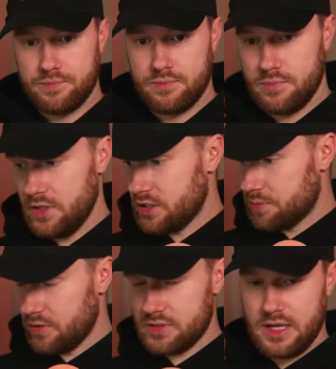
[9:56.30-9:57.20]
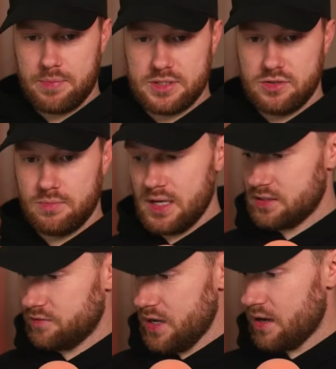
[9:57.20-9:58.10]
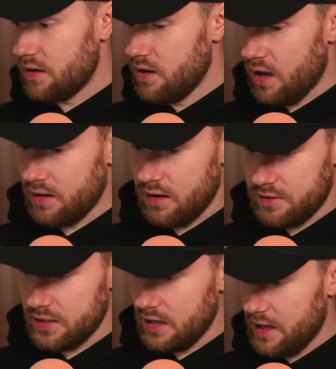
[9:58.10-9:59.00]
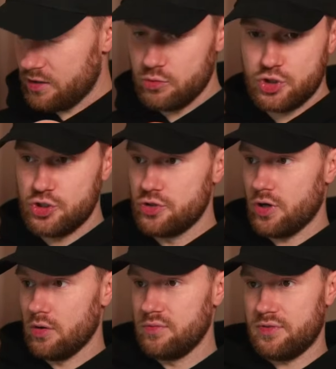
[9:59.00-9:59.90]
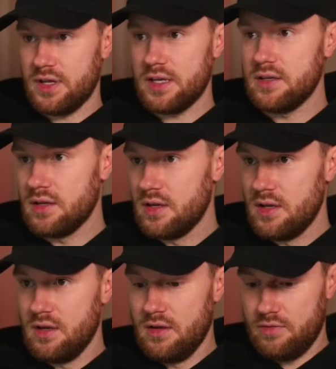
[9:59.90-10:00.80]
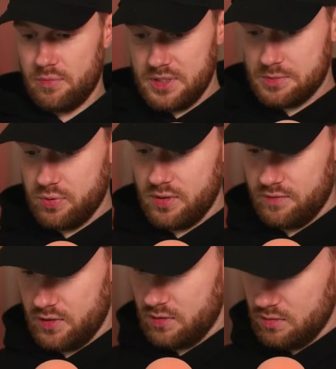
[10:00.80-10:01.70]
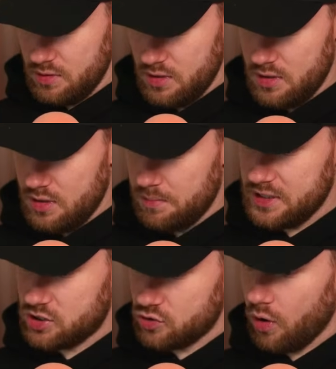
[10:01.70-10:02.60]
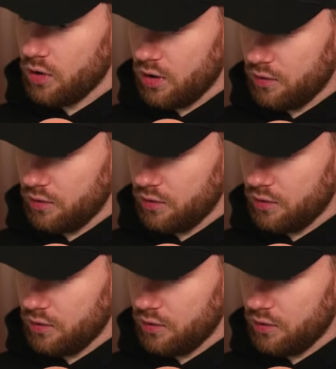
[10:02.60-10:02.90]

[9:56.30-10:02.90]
The experience gap is still massive. Yeah, look, and I think Lando should, hopefully, from his point of view, be stronger